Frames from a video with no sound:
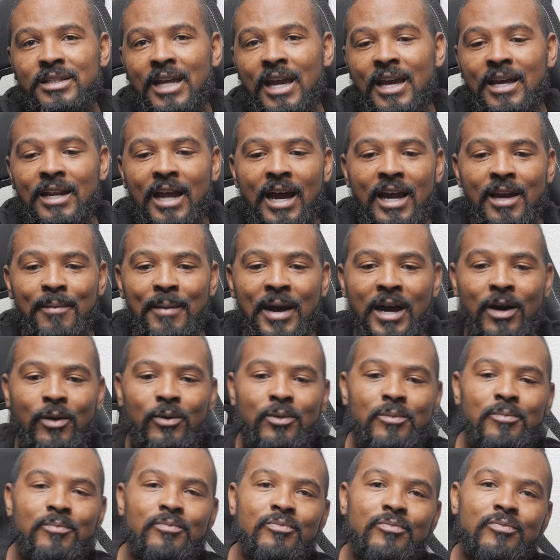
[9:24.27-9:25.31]
day, and I am
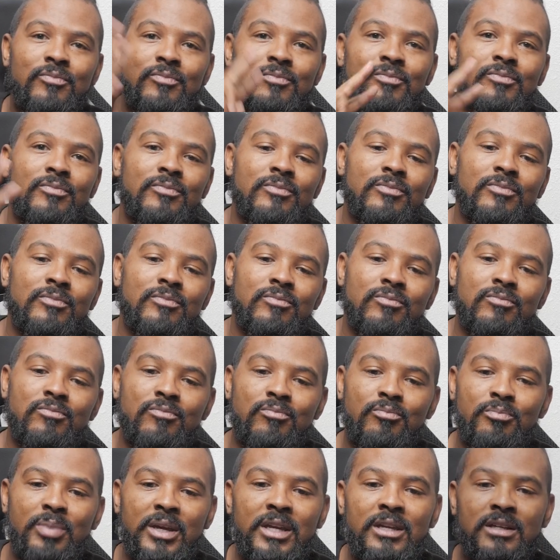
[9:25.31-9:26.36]
out.
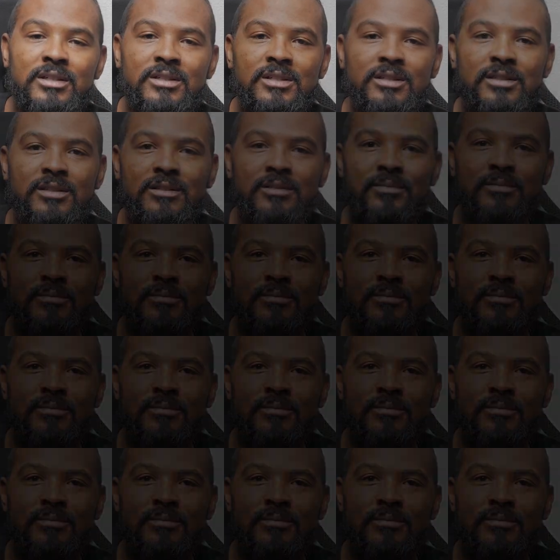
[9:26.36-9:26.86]
Peace.